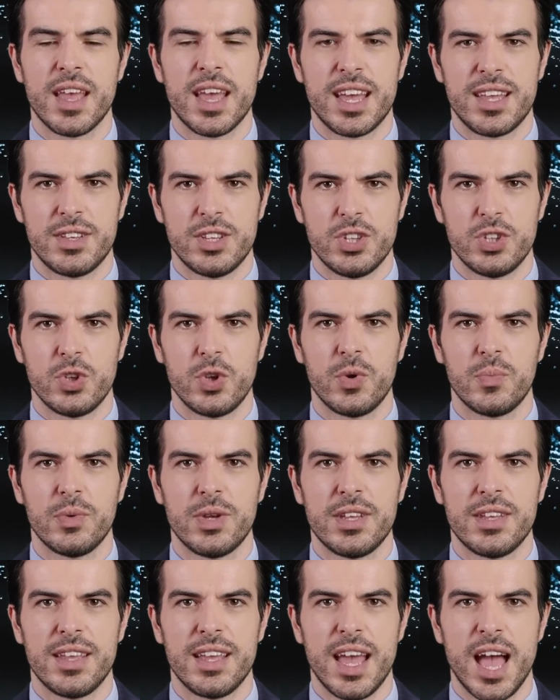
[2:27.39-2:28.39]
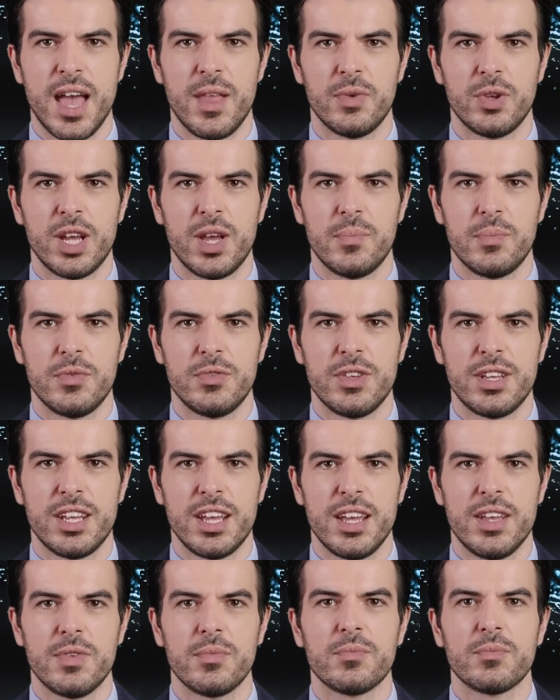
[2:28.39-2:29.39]
in determining the outcome of a
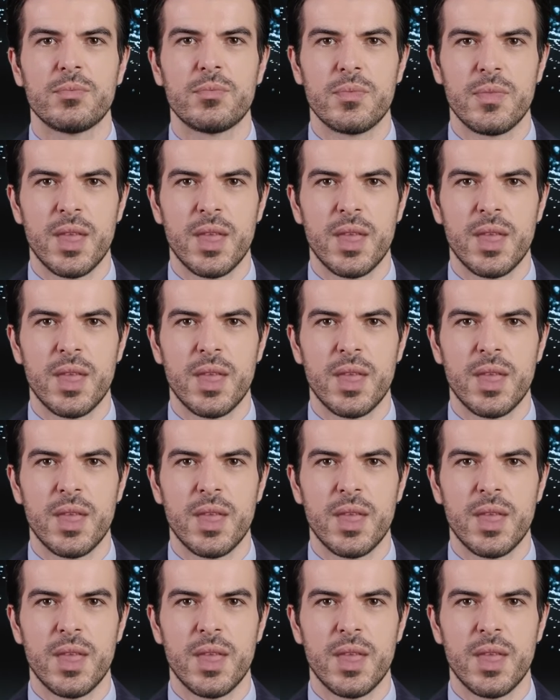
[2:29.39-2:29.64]
game,